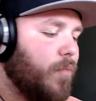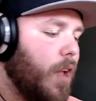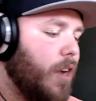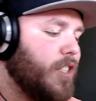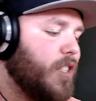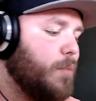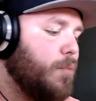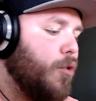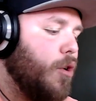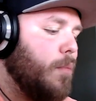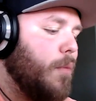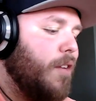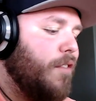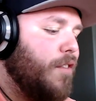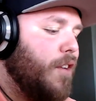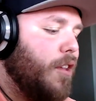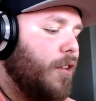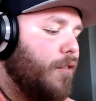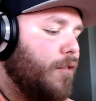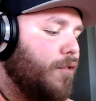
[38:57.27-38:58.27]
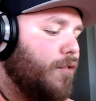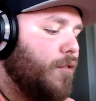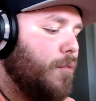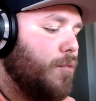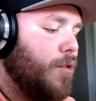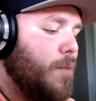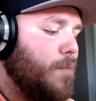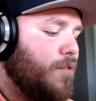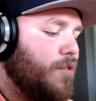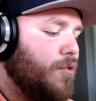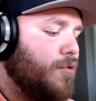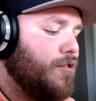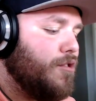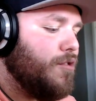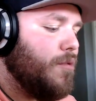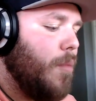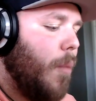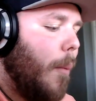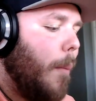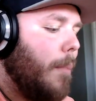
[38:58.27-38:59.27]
I support my fellow Supreme Stooges.